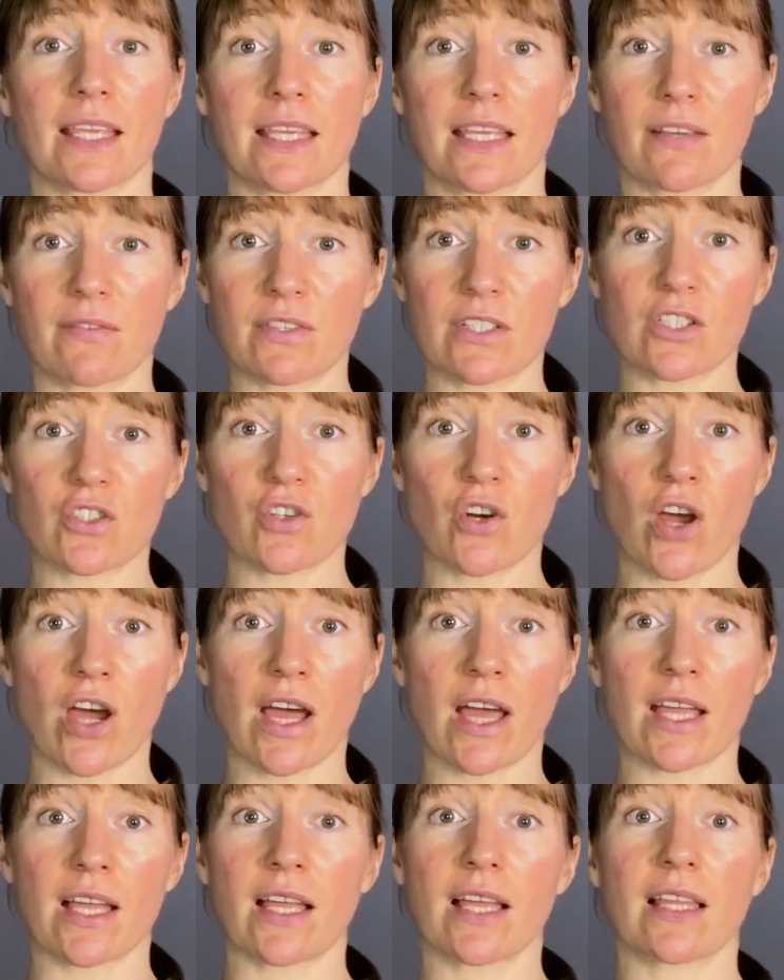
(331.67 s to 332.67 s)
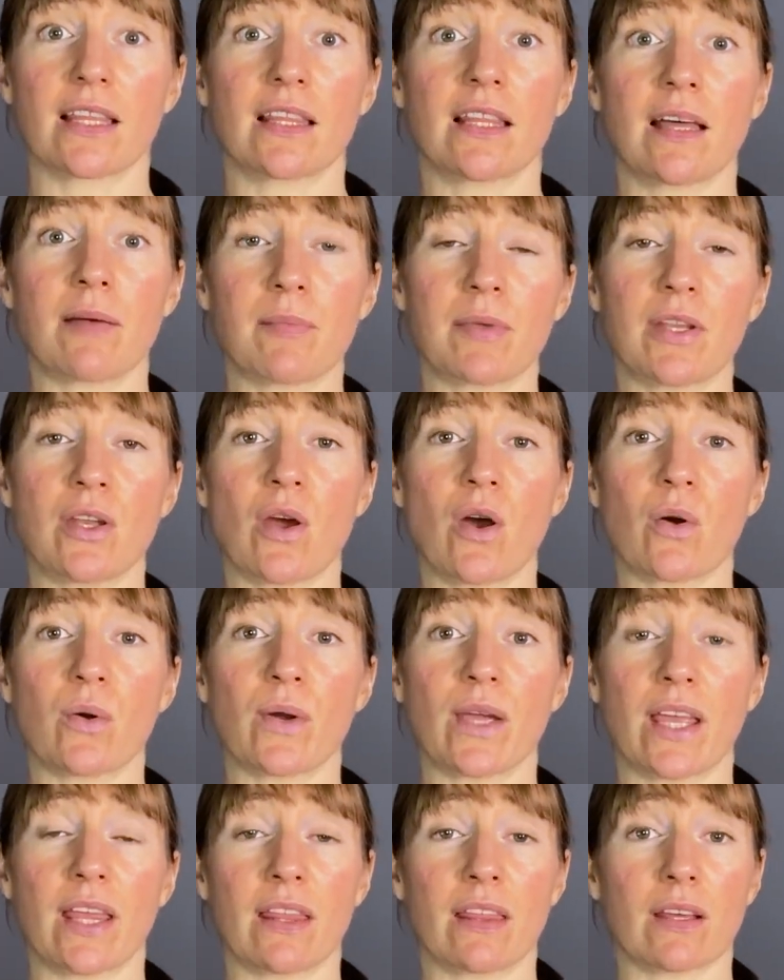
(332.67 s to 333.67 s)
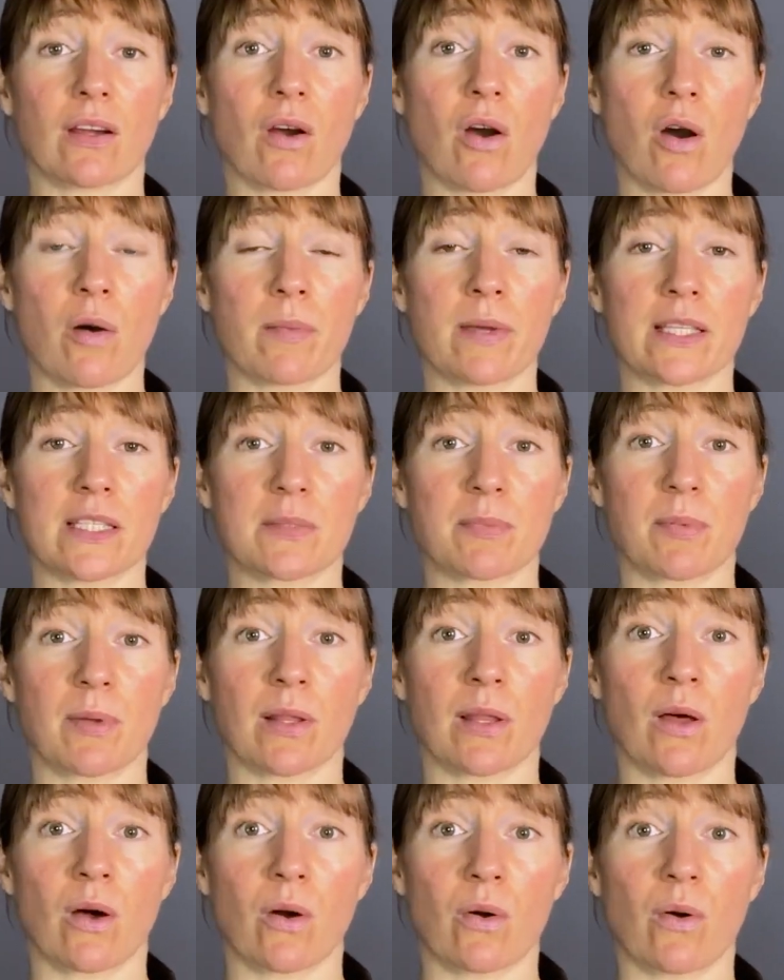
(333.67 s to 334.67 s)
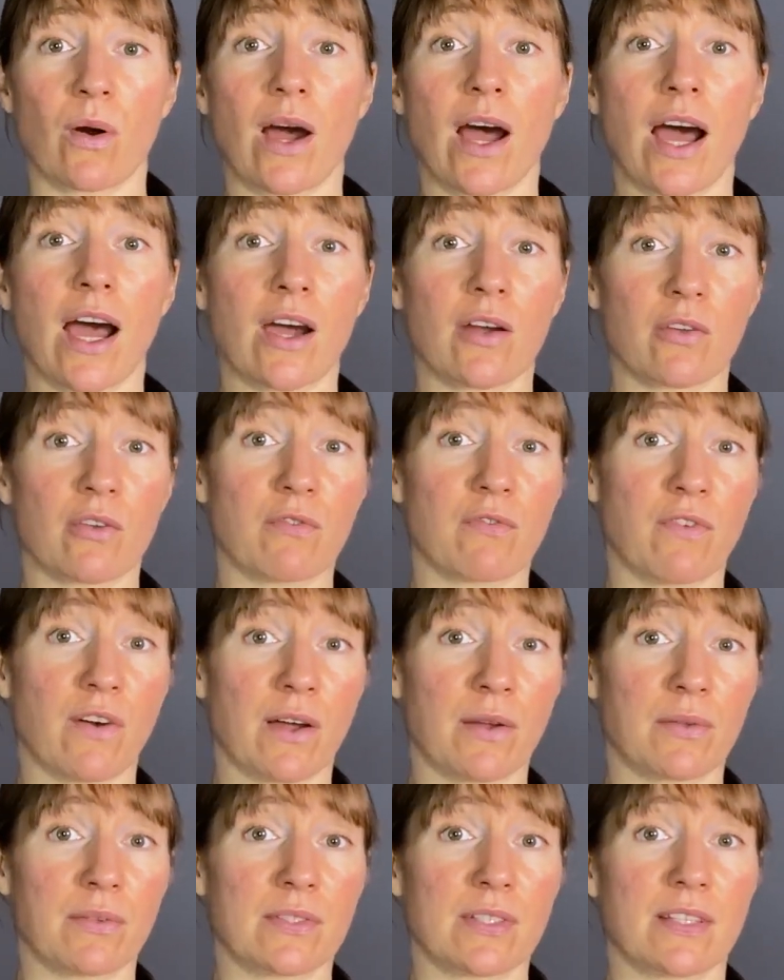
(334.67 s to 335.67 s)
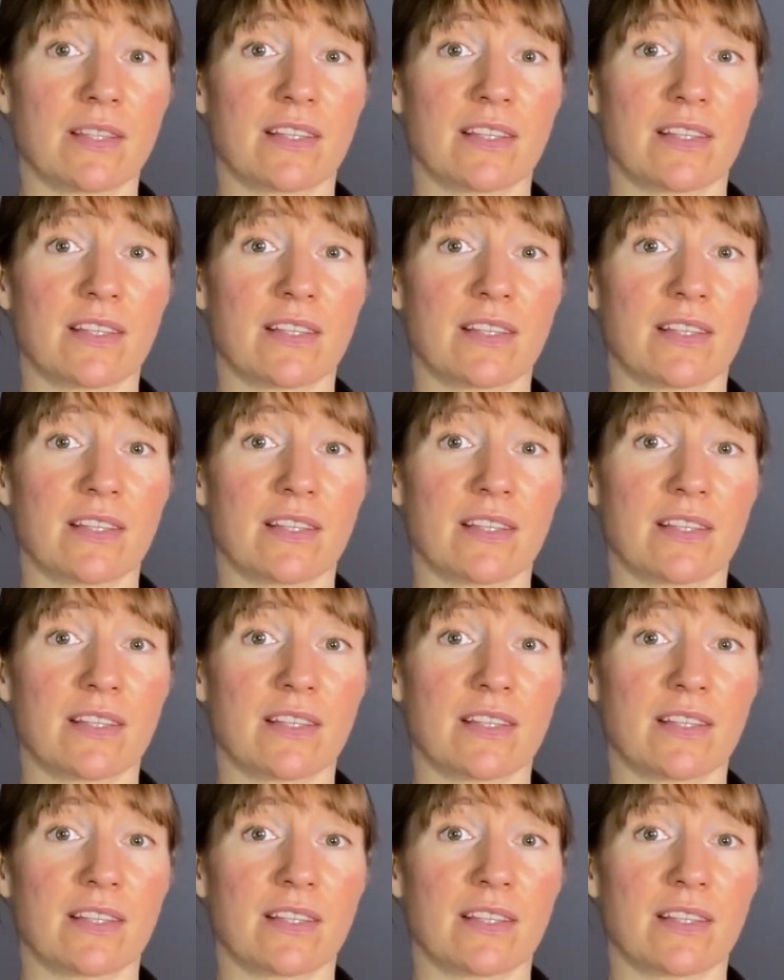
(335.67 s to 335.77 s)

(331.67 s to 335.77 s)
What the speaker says: Give it a try. Let me know in the comments below how you found